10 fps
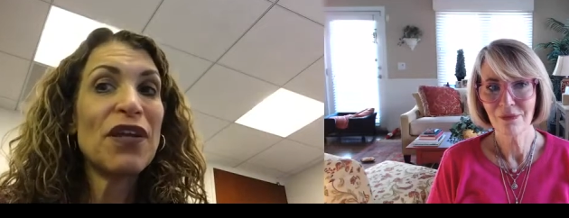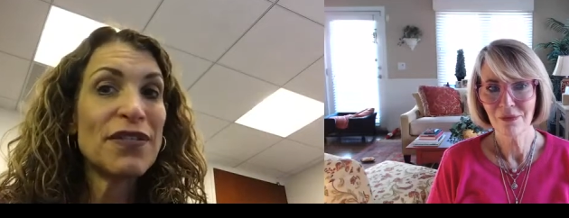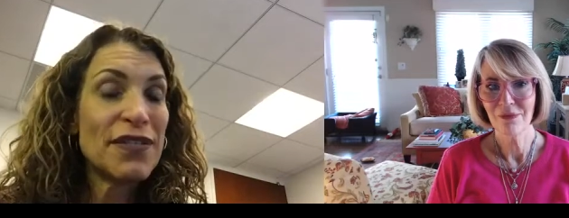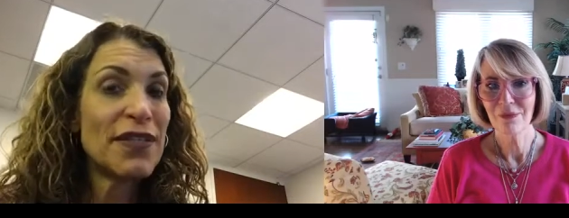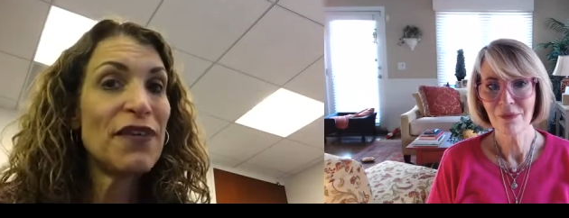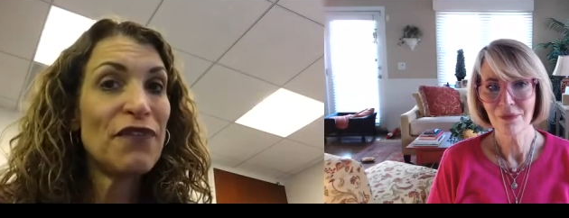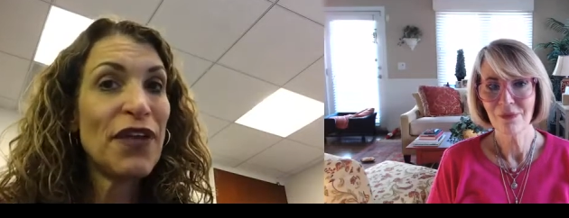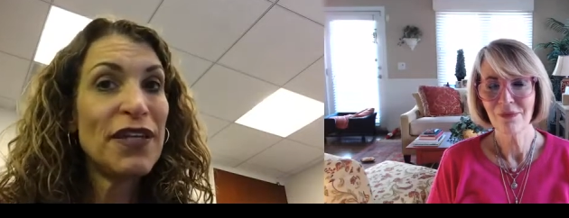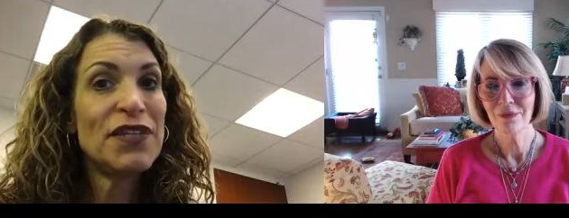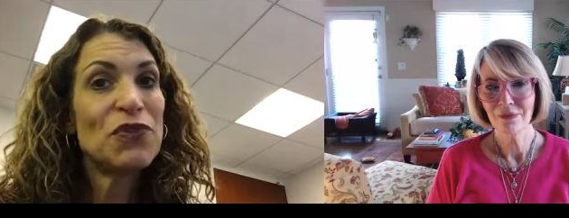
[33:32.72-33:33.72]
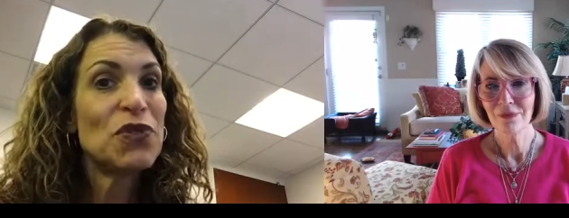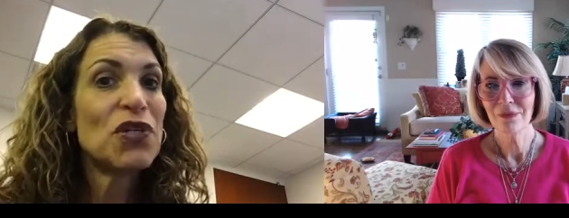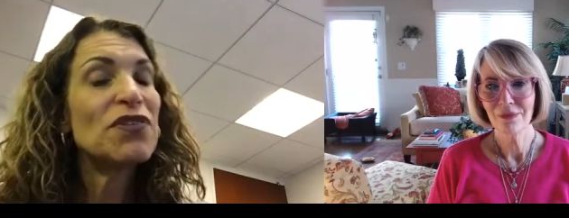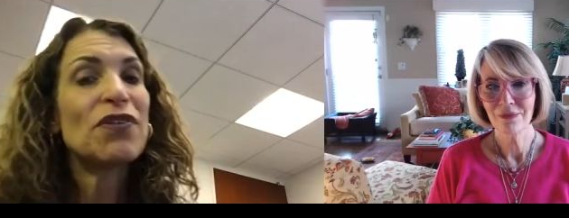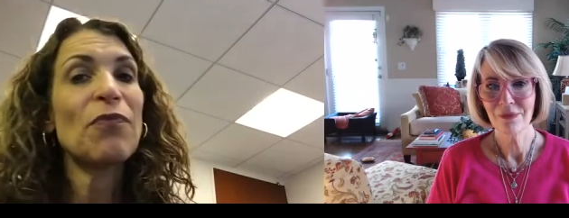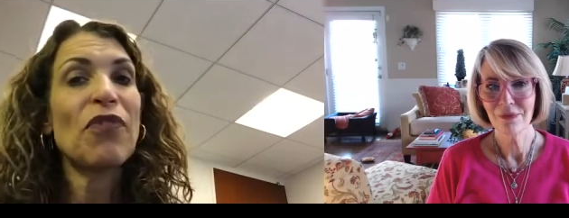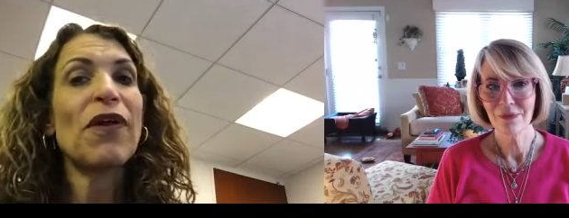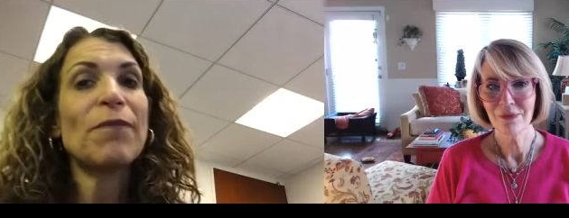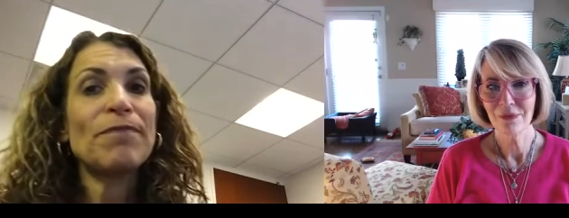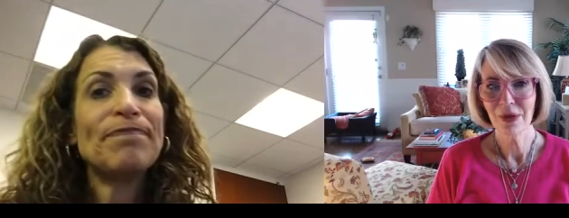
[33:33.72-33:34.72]
Speaker 1: and see if i need to adjust
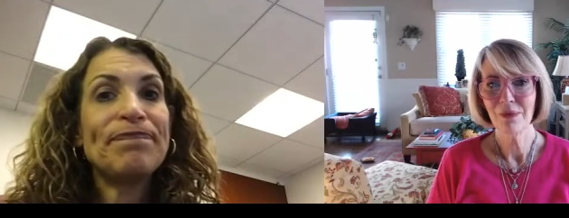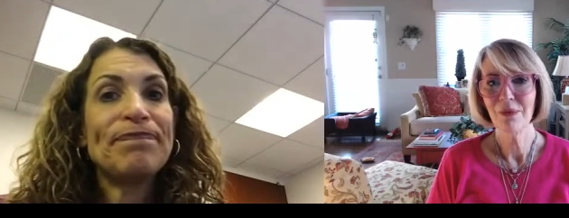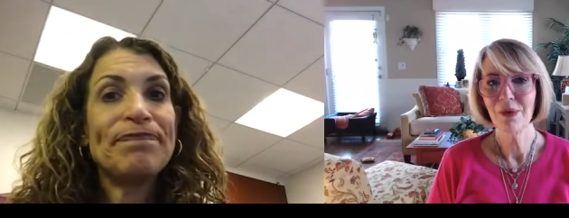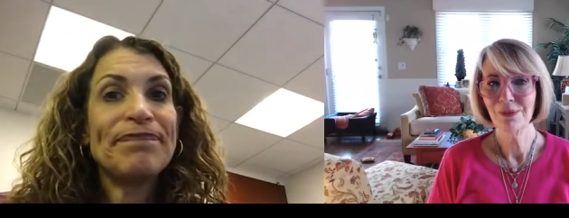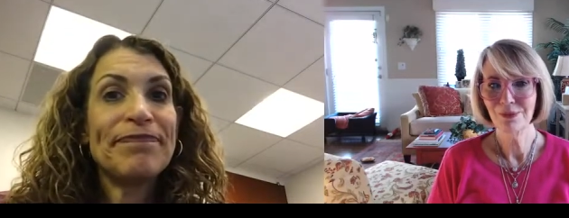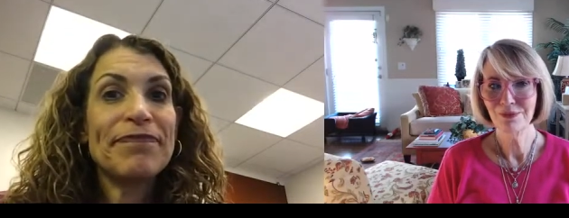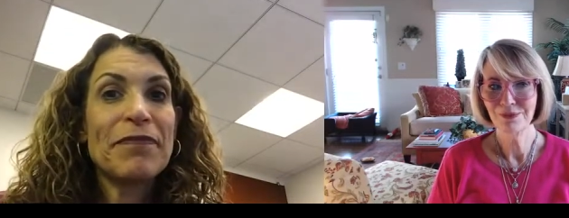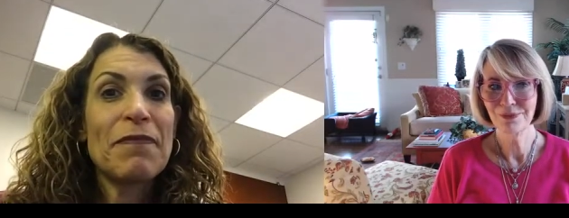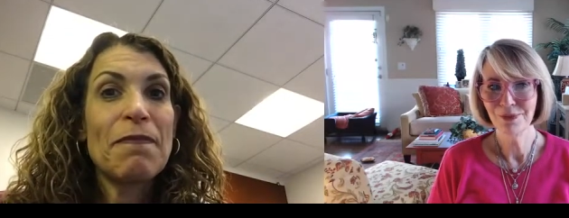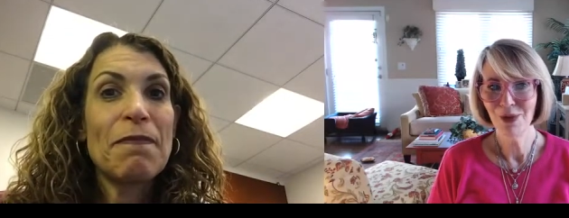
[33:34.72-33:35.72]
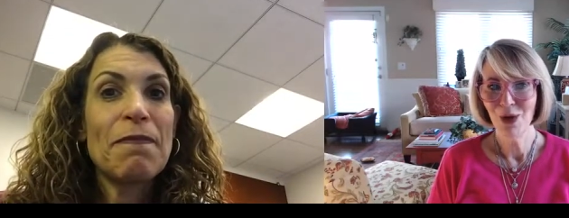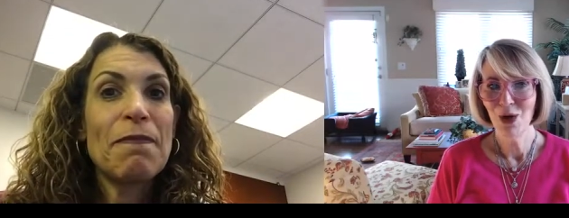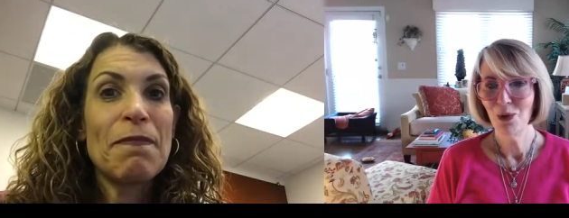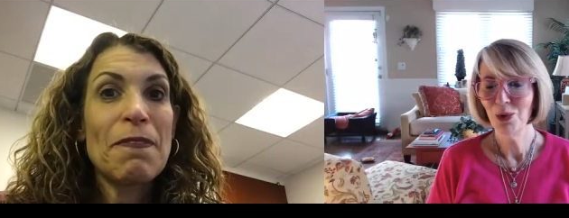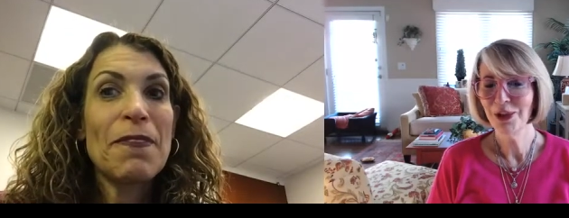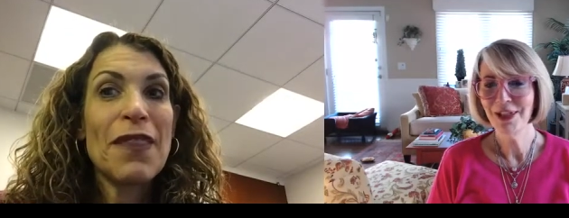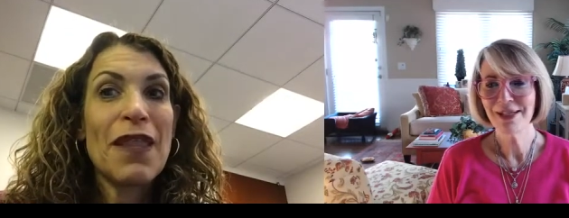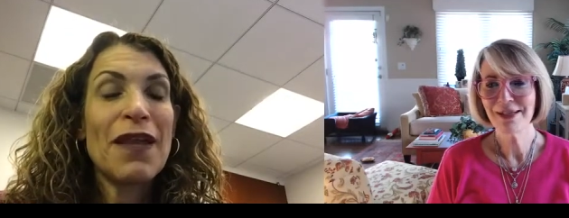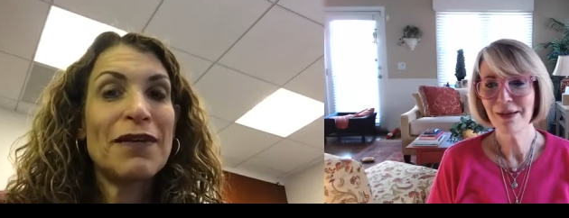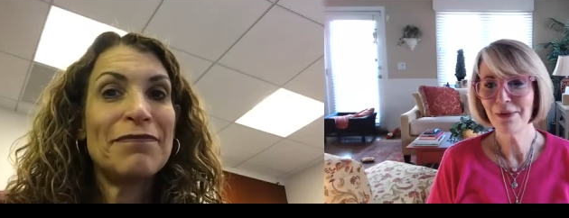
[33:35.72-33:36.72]
something
Speaker 2: hmm. well
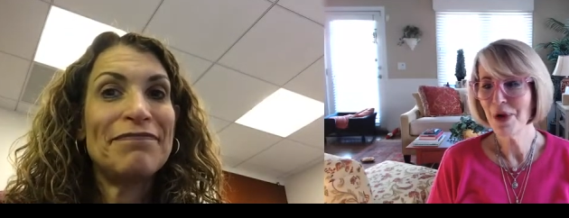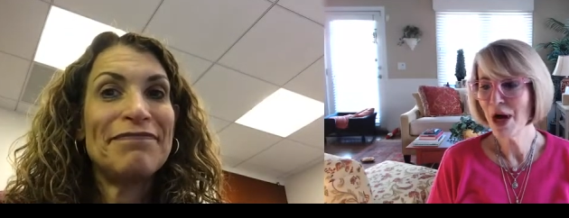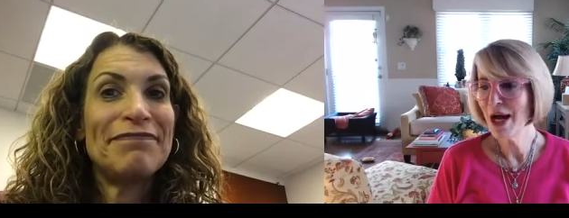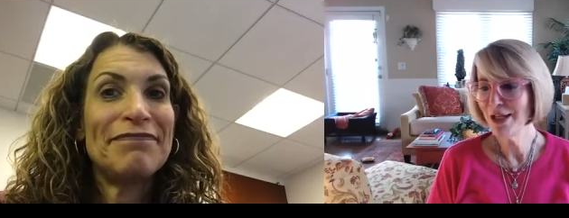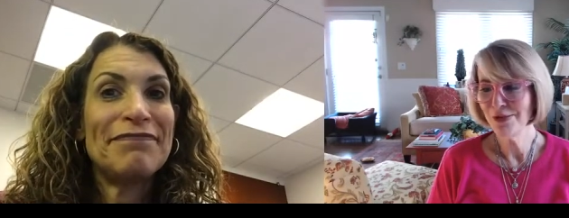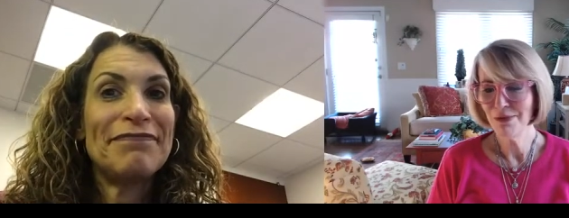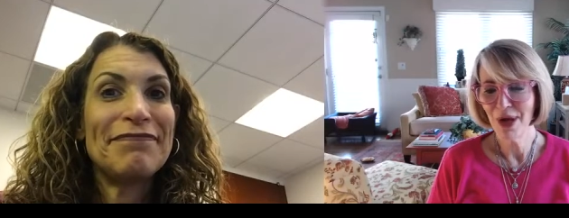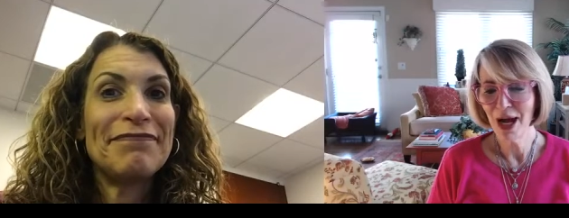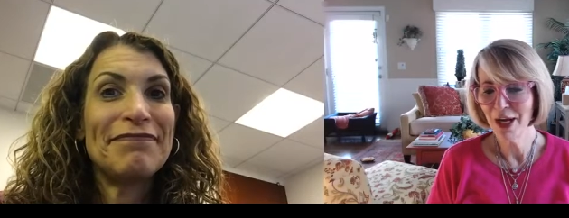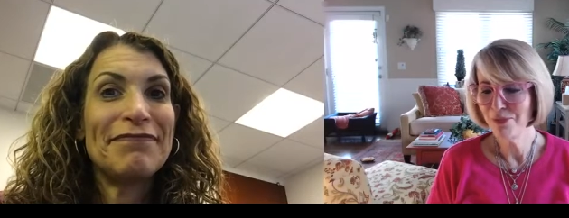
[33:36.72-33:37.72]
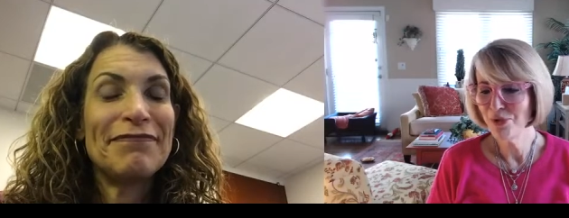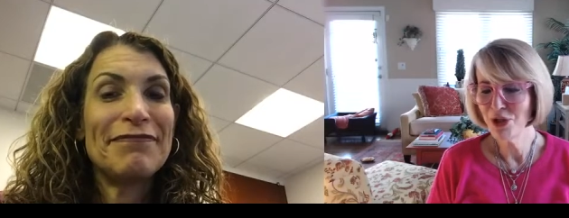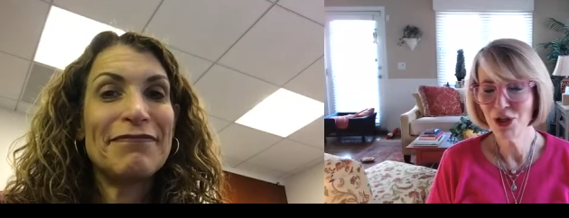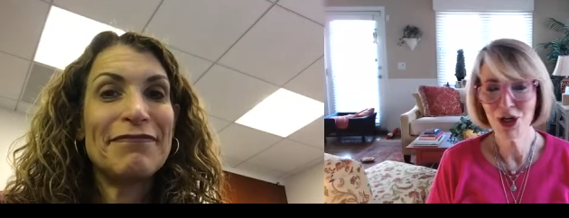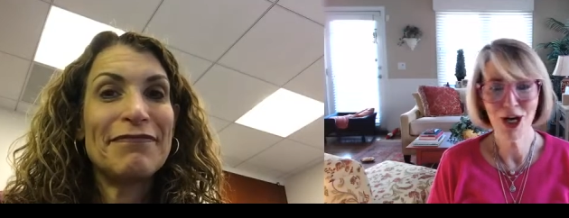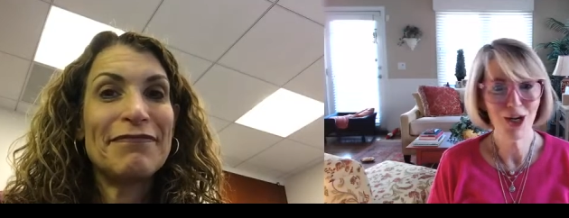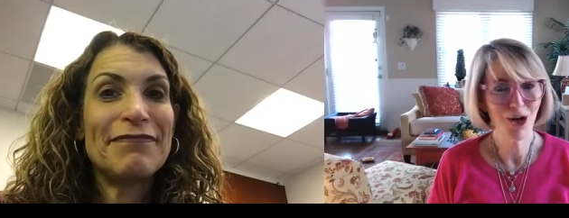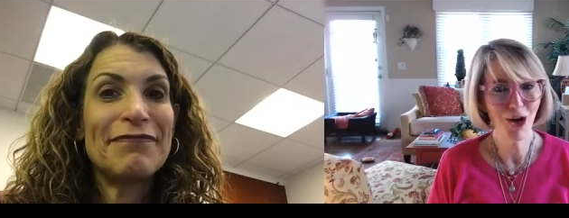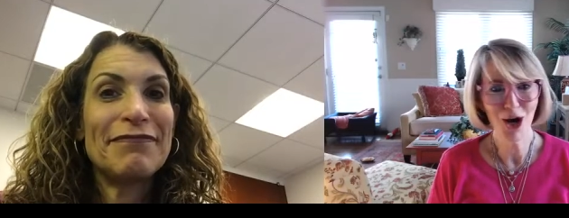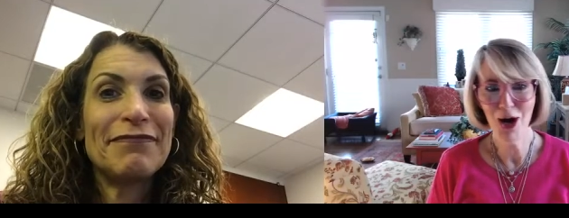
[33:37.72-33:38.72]
lisa i i appreciate
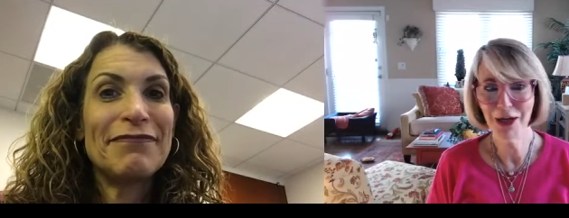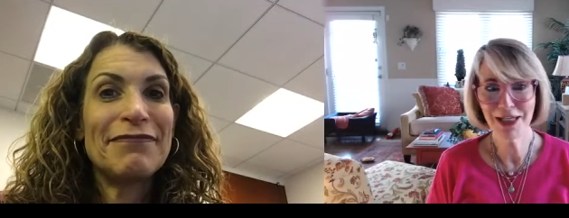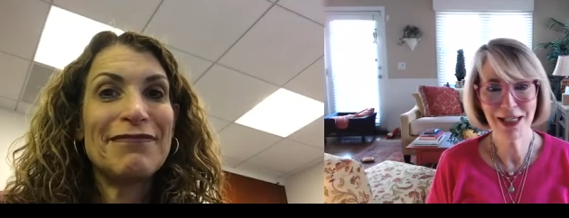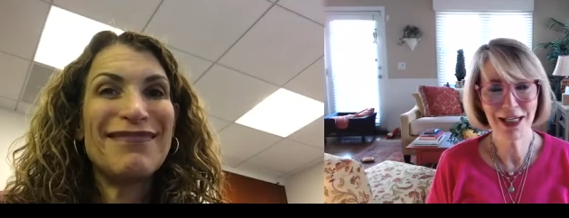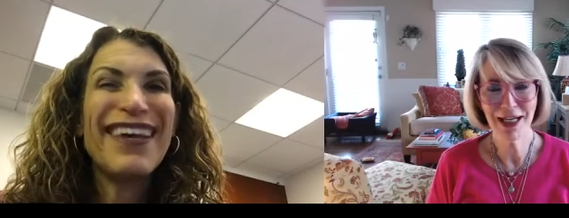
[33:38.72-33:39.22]
your honesty